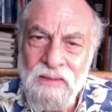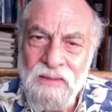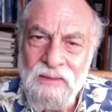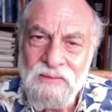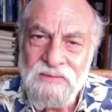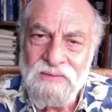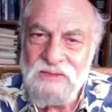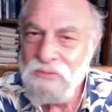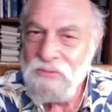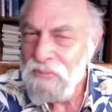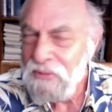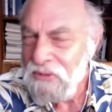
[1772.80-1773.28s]

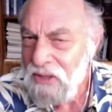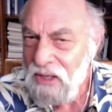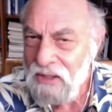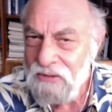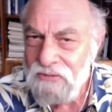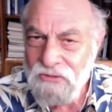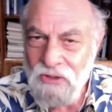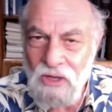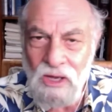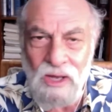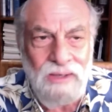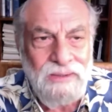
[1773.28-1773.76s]
See, we're
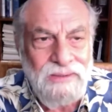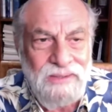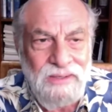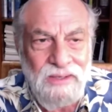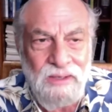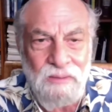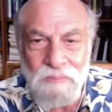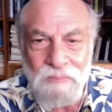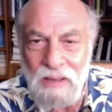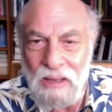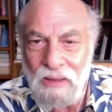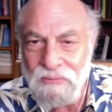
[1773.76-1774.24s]
not
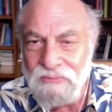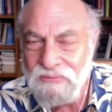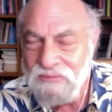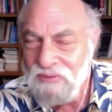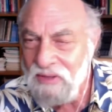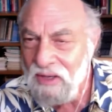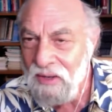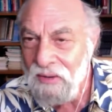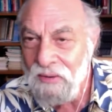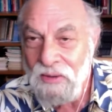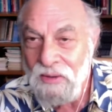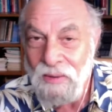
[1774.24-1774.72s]
talking
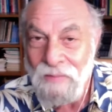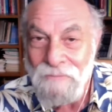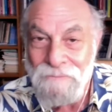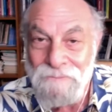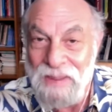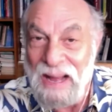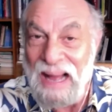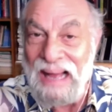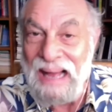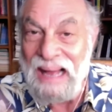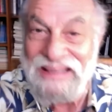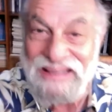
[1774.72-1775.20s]
about
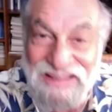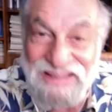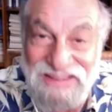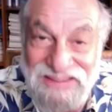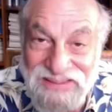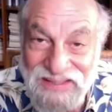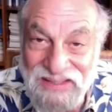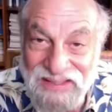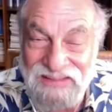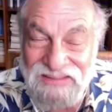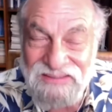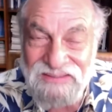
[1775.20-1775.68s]
buying
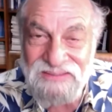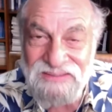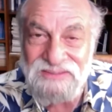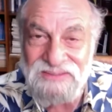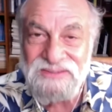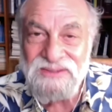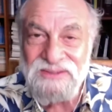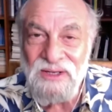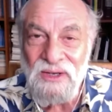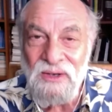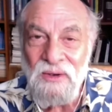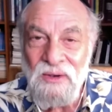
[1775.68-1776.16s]

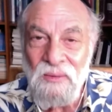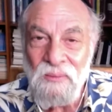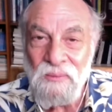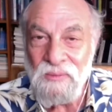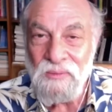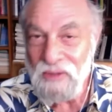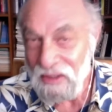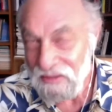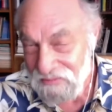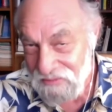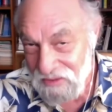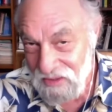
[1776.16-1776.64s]
things.
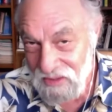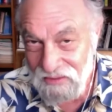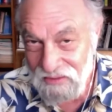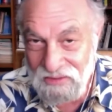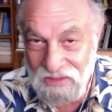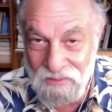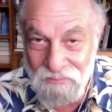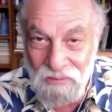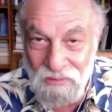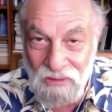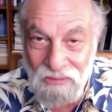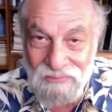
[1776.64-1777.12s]
We're not
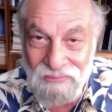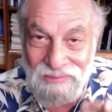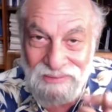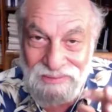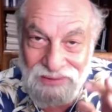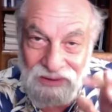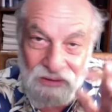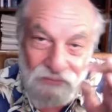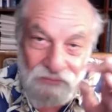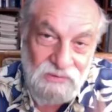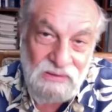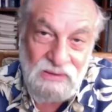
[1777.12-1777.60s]
talking about
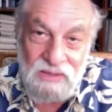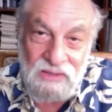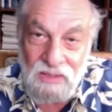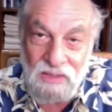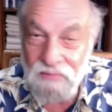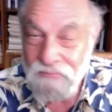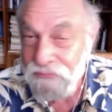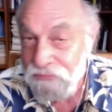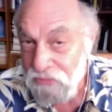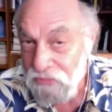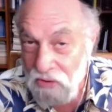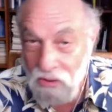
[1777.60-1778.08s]
giving
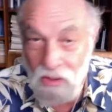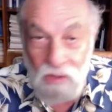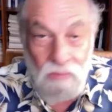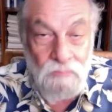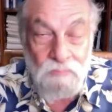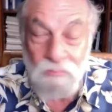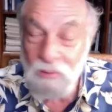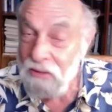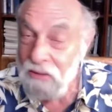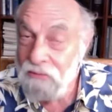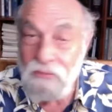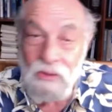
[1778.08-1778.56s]
gifts. Oh,
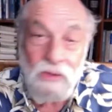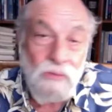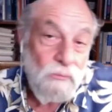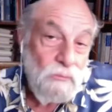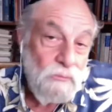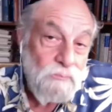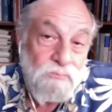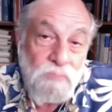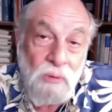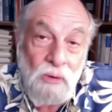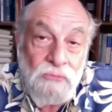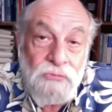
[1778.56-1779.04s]
by the way,
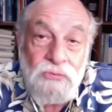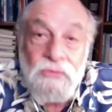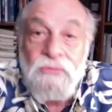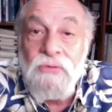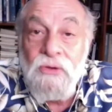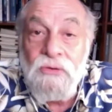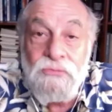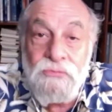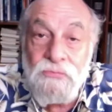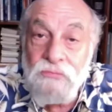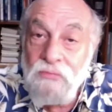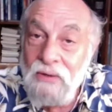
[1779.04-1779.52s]
both of
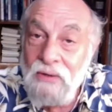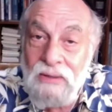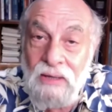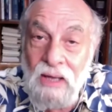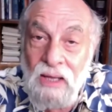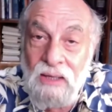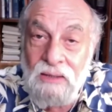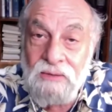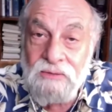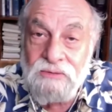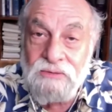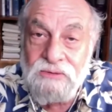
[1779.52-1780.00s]
those are very
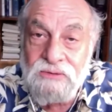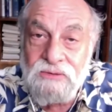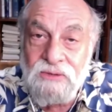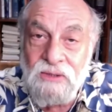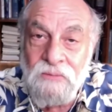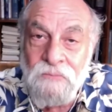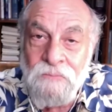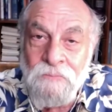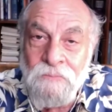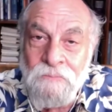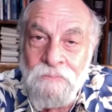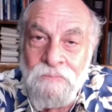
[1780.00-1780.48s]
nice.
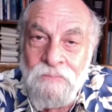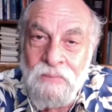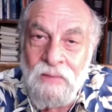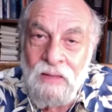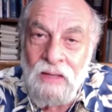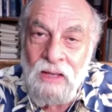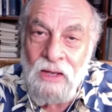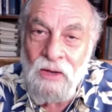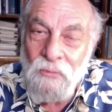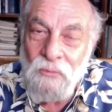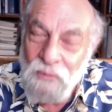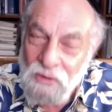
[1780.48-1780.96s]

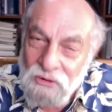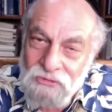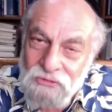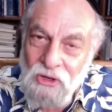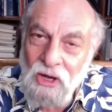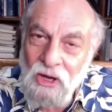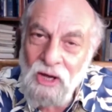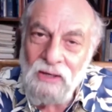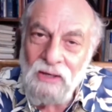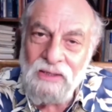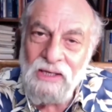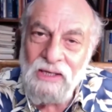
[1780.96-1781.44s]
We're
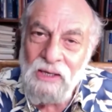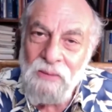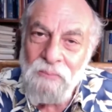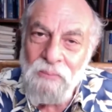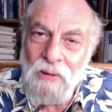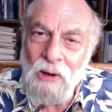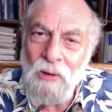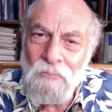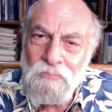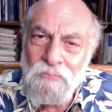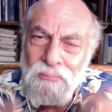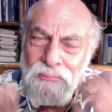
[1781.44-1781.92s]
talking
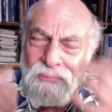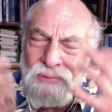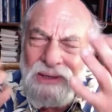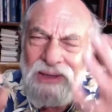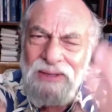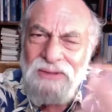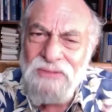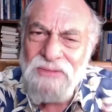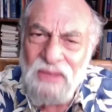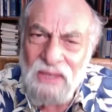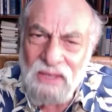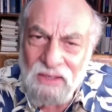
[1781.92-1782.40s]
about
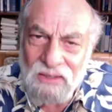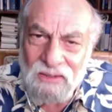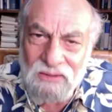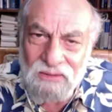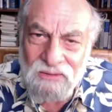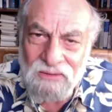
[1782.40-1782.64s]
breathing.